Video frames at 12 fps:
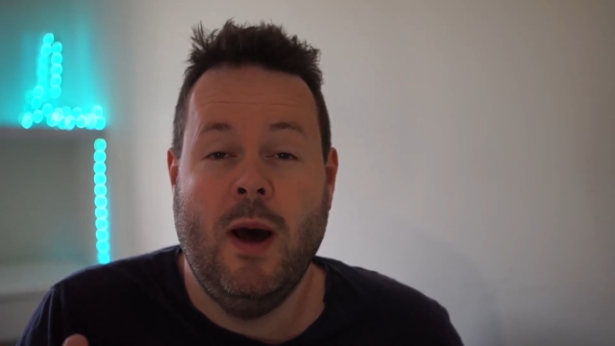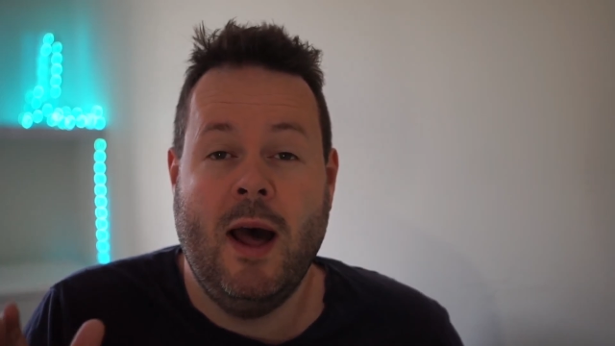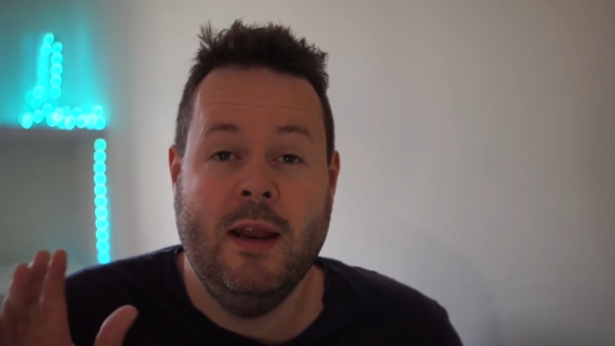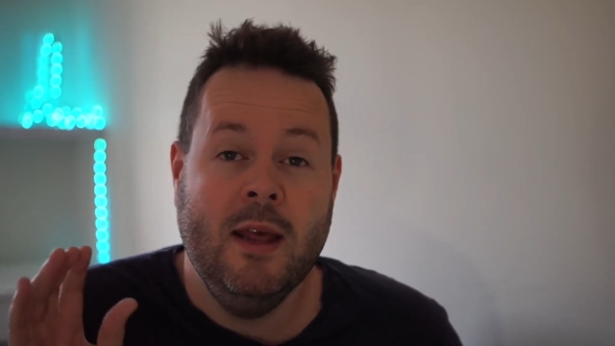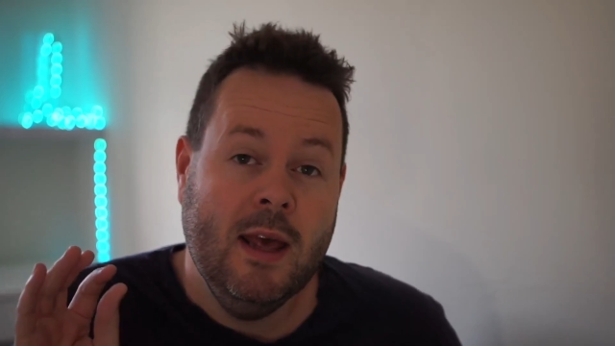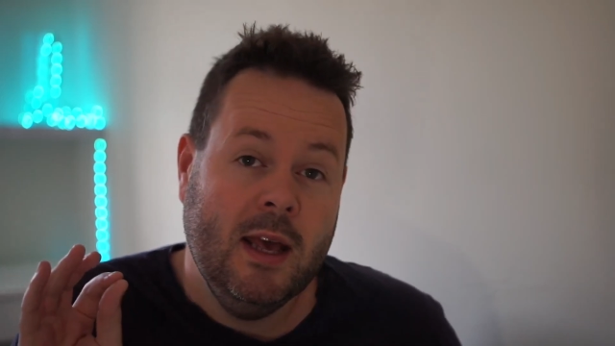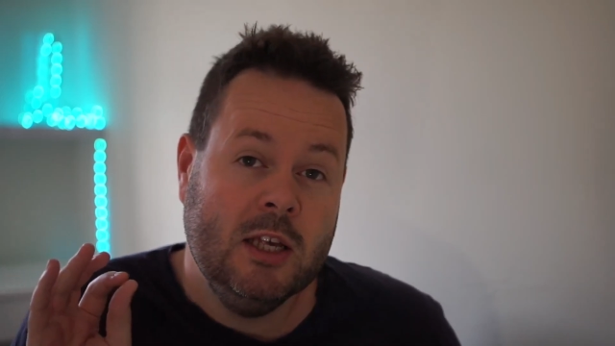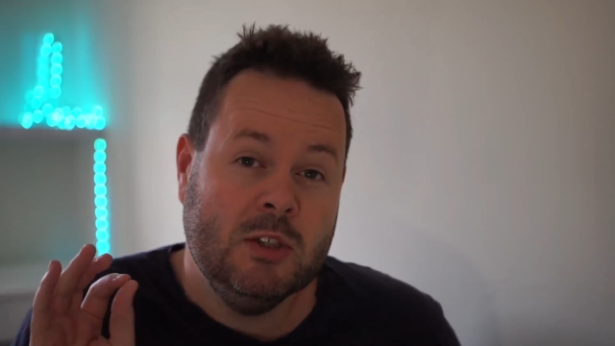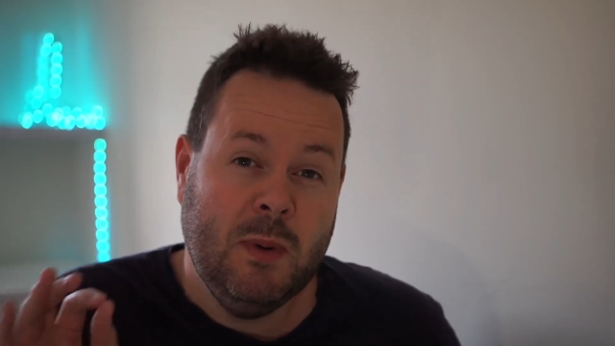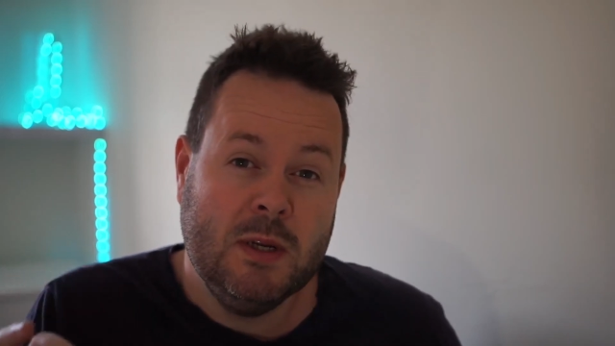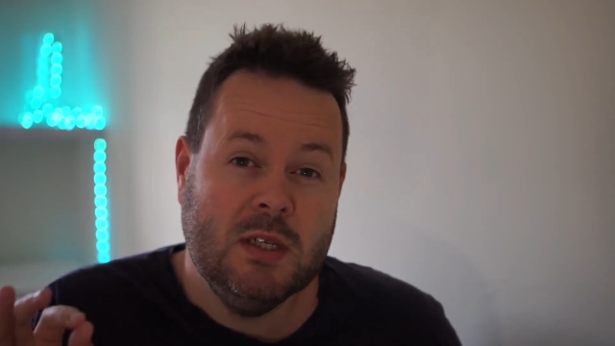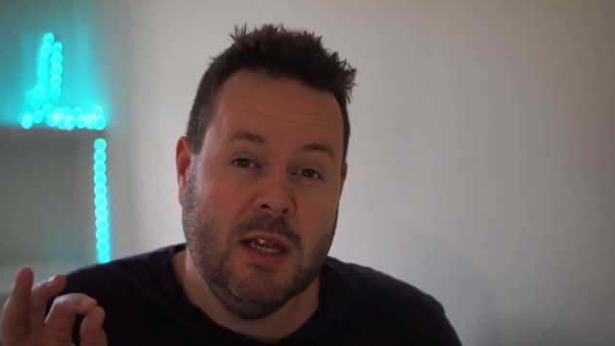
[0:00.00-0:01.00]
and
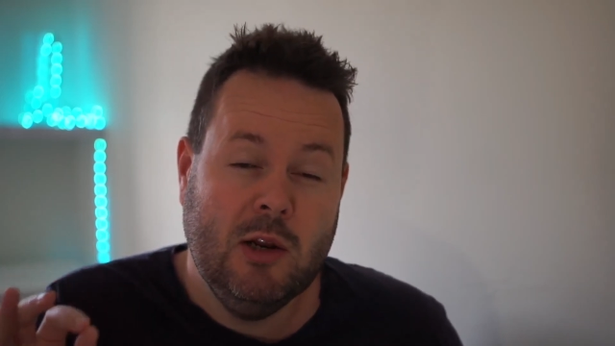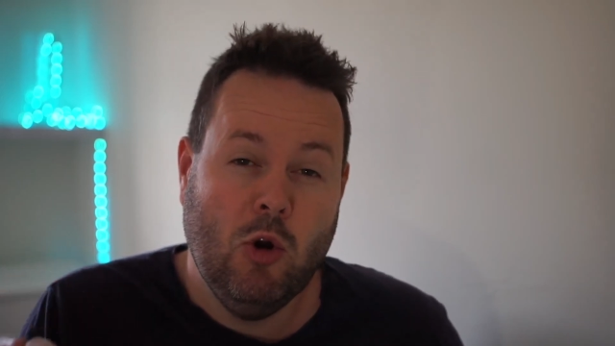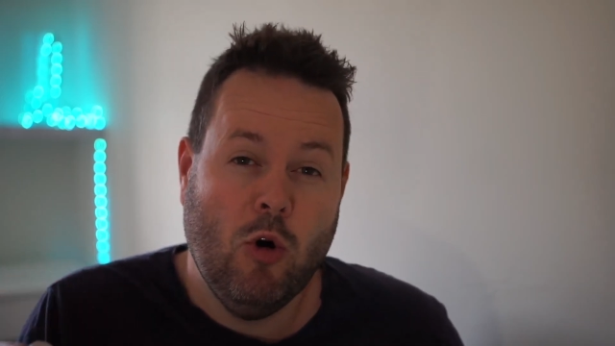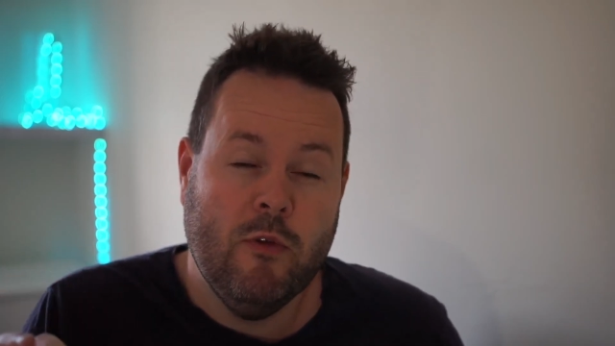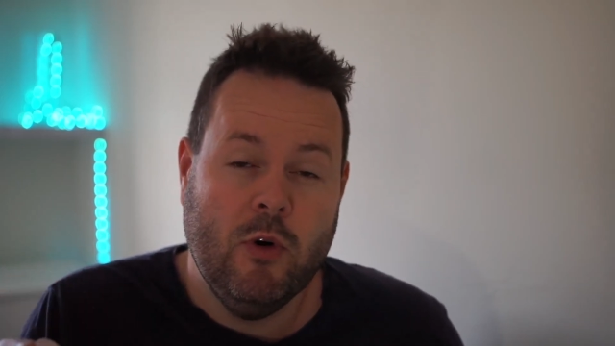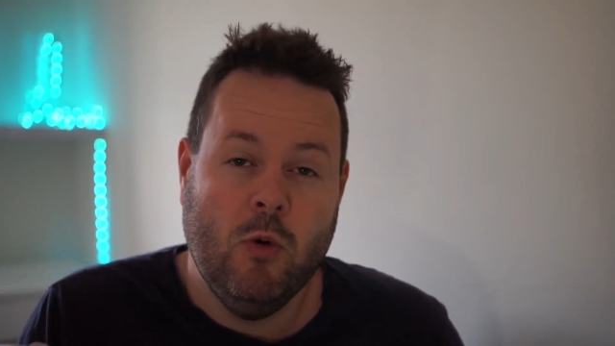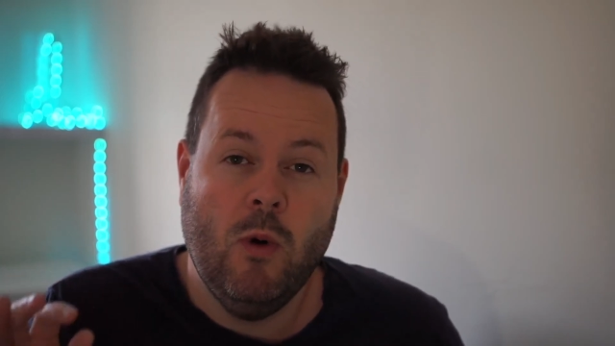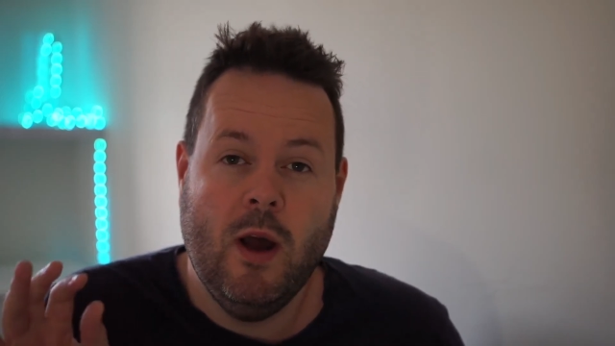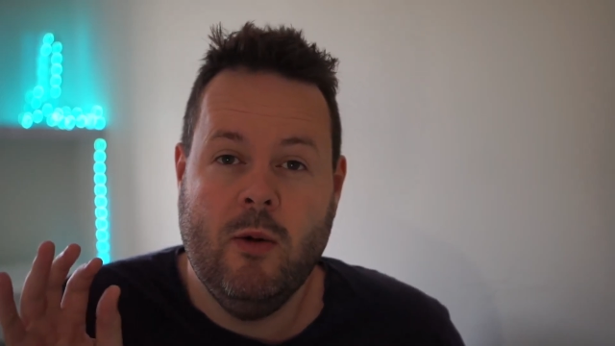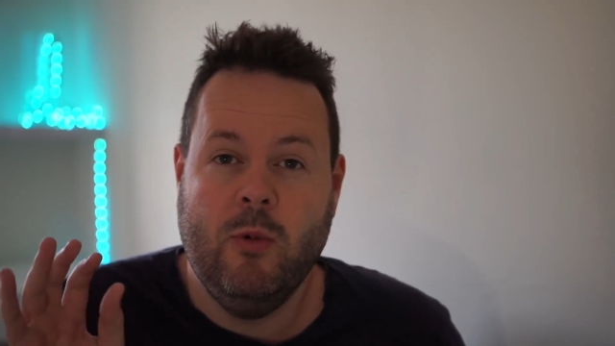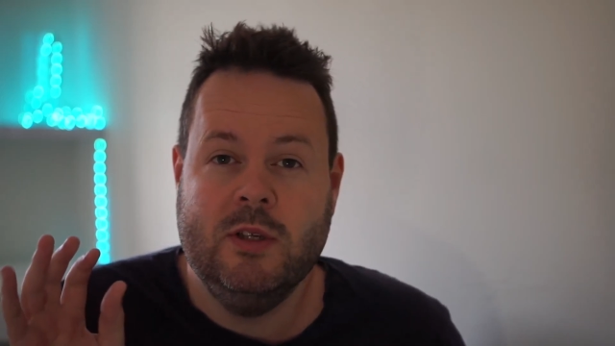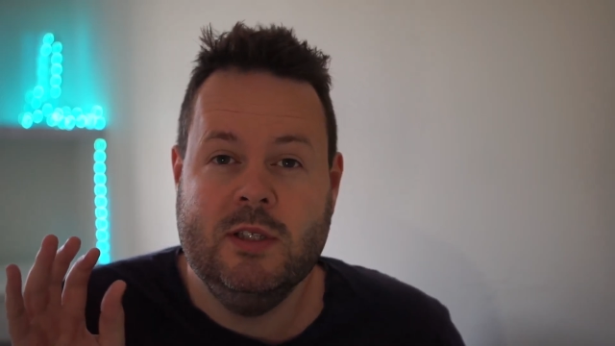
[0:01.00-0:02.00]
especially in Lorville
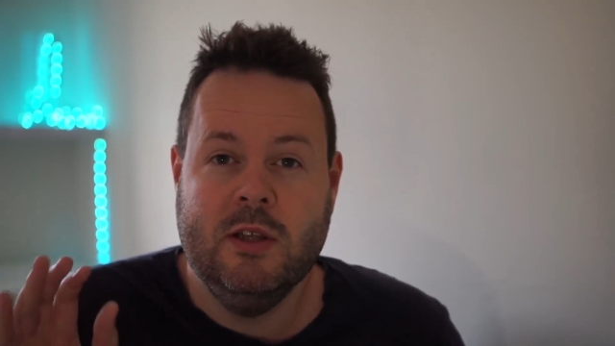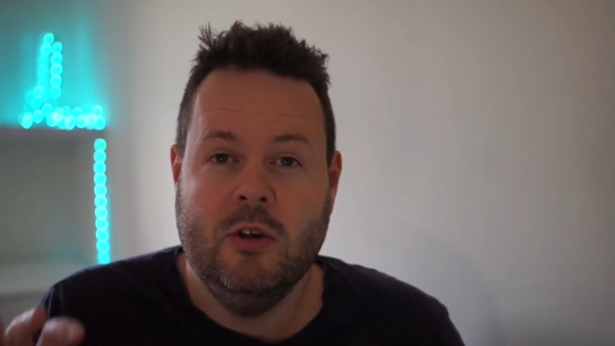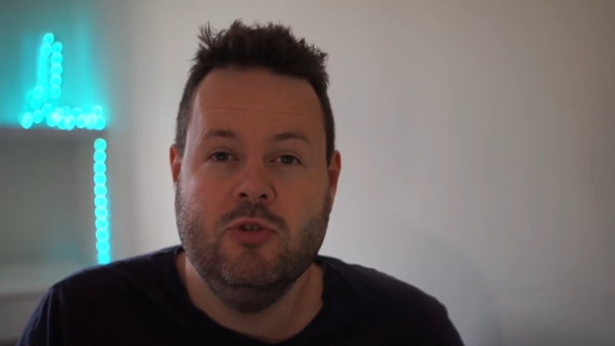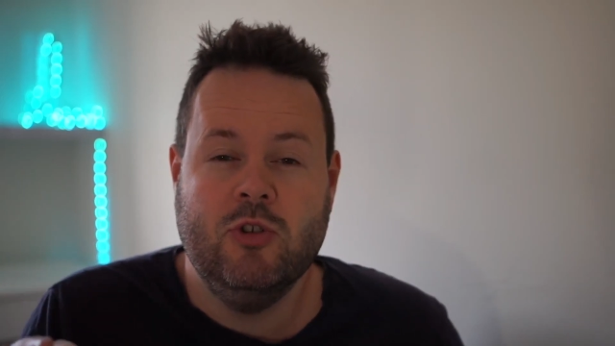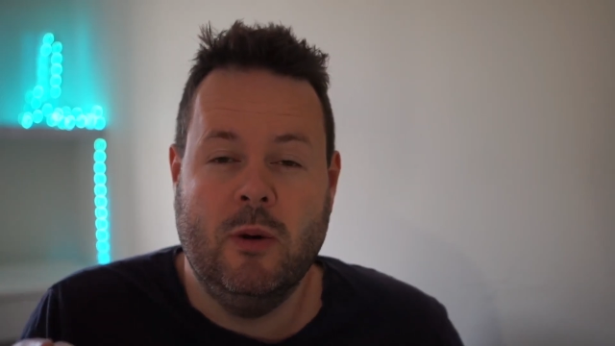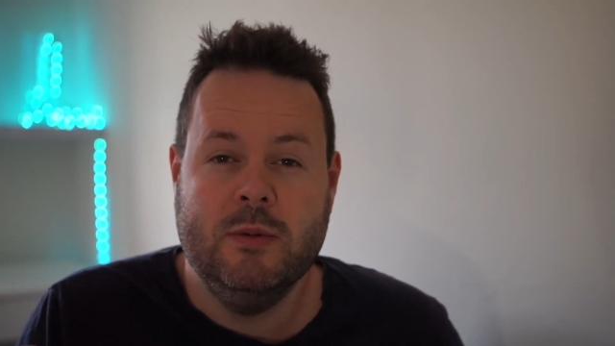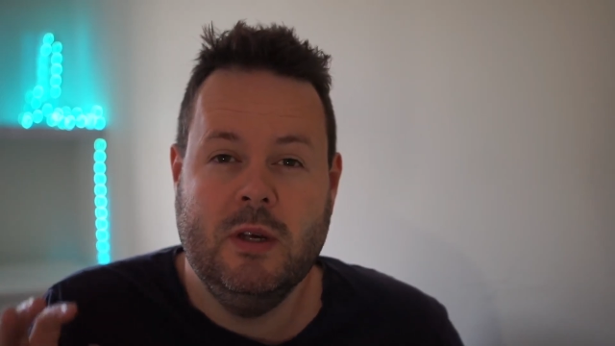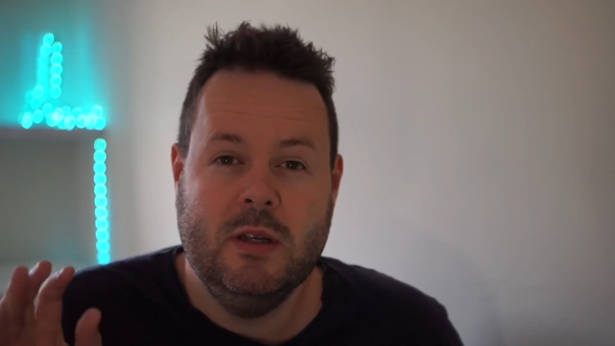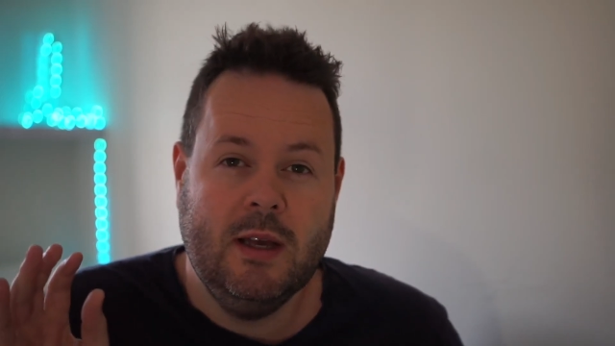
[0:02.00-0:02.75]
where we see those drops,